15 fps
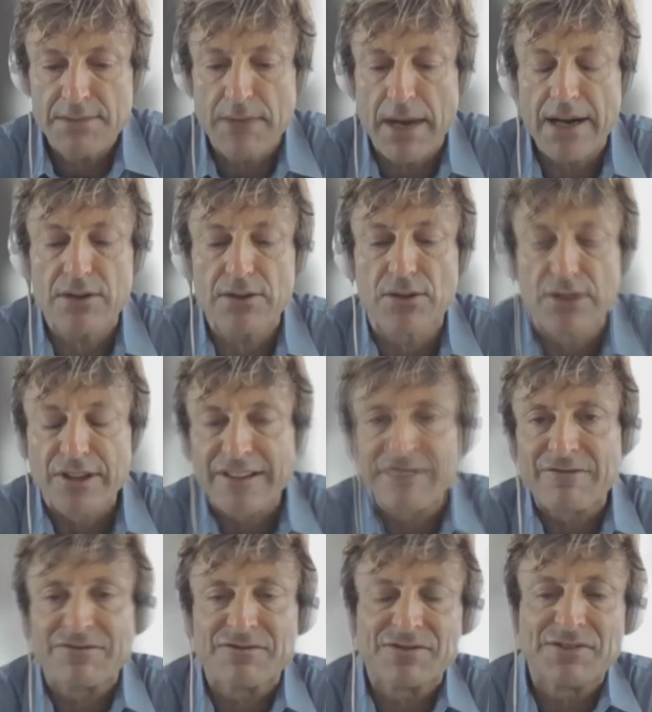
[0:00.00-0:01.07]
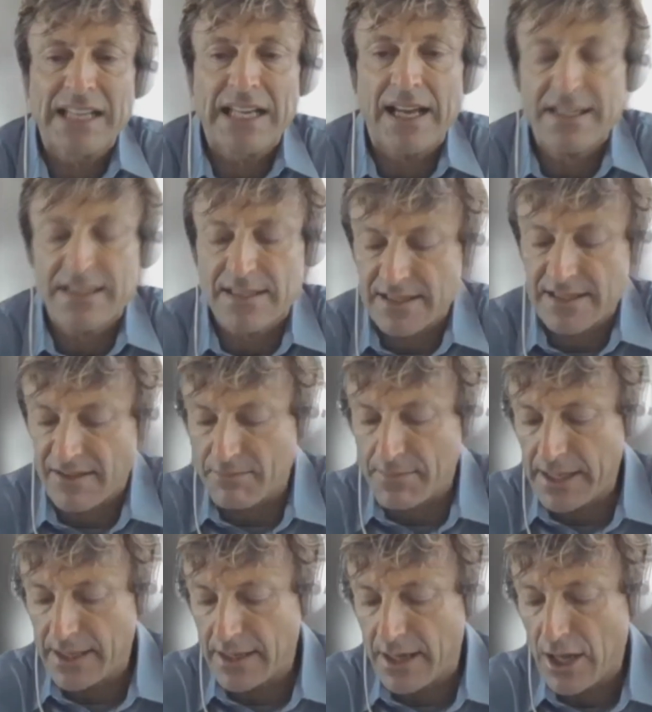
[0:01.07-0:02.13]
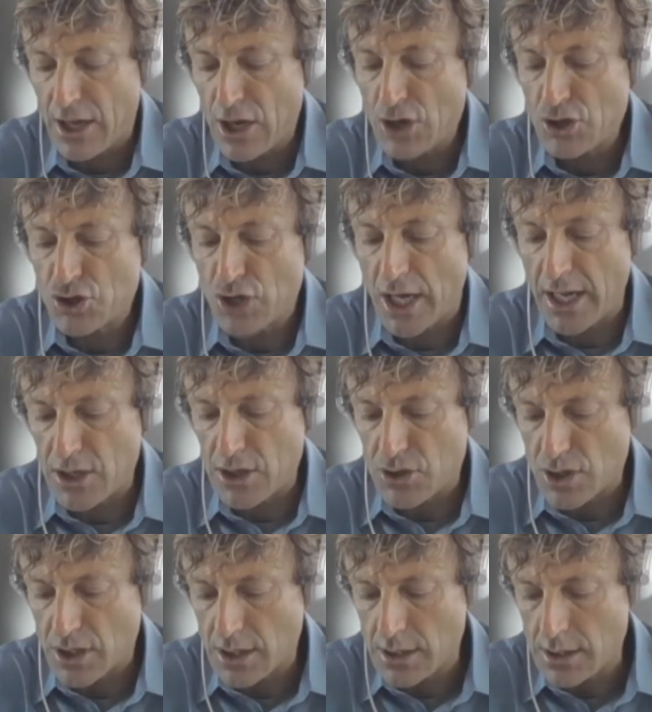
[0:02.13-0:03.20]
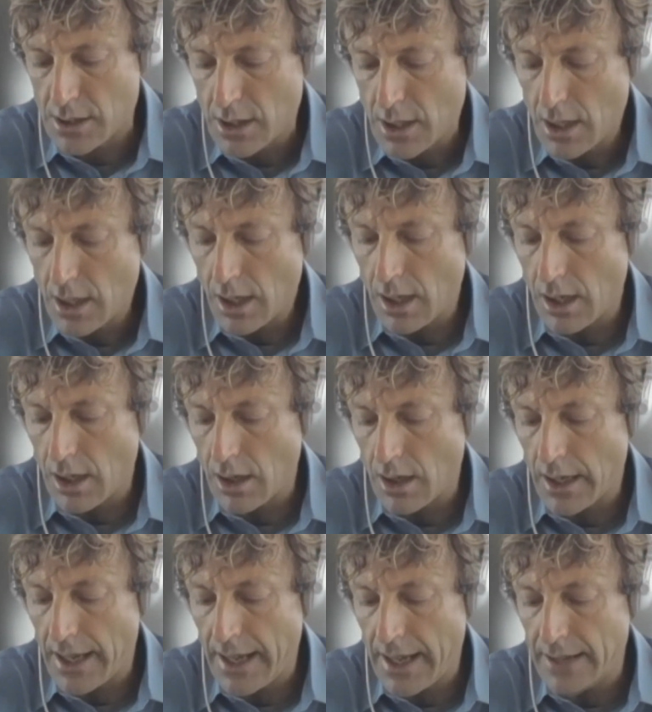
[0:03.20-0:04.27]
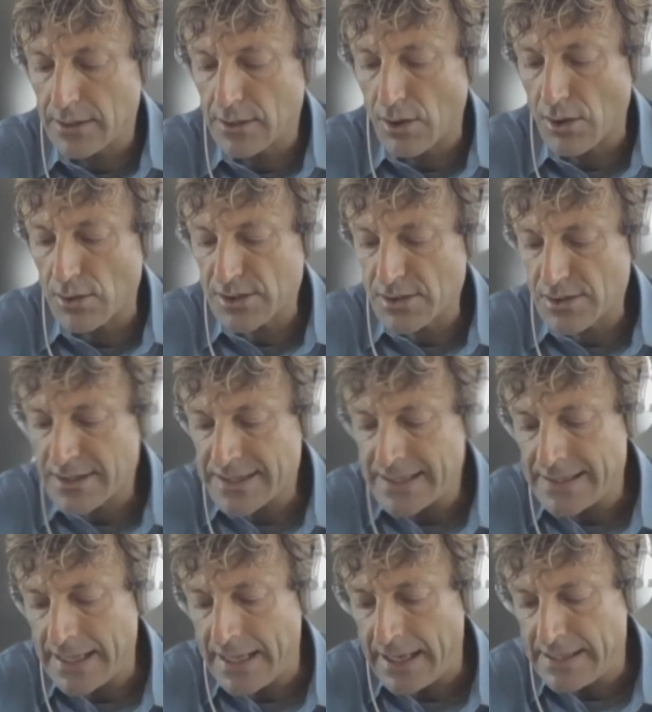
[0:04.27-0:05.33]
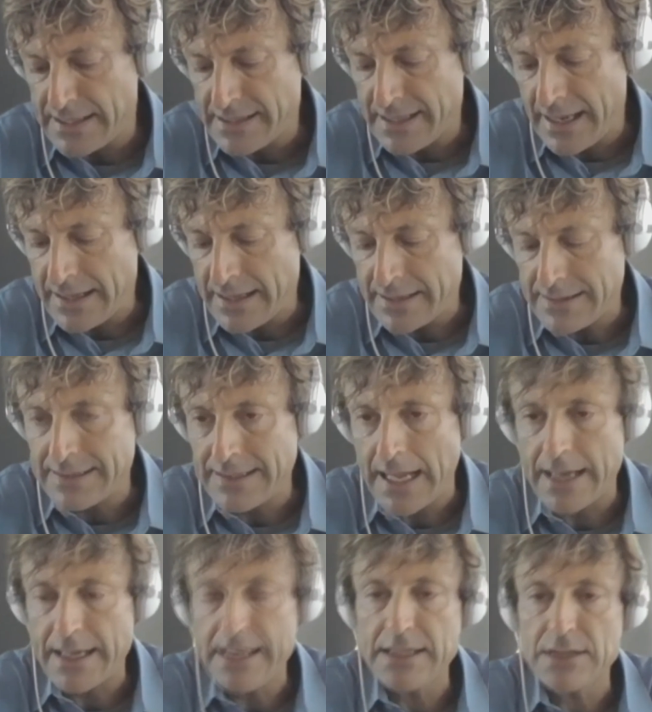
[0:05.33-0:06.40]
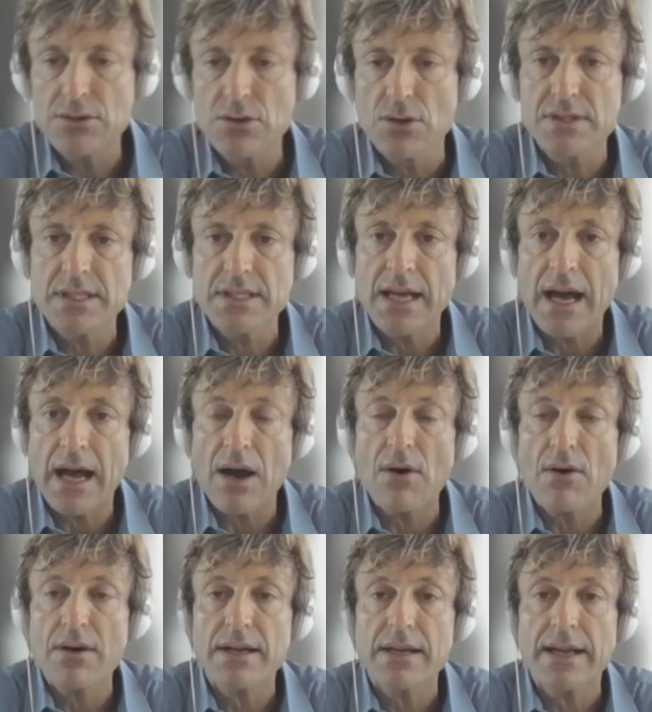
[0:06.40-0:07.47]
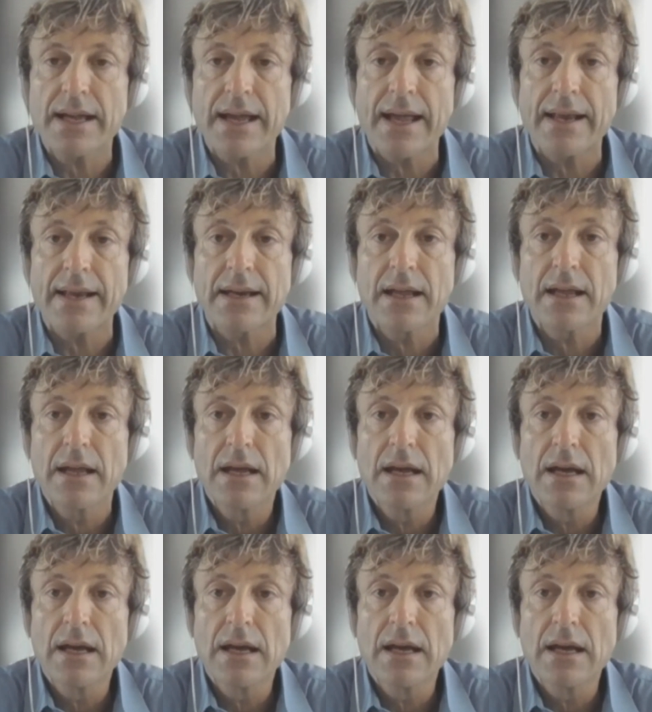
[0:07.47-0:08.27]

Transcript: migratory fluxes have been changing, and also the need to see how can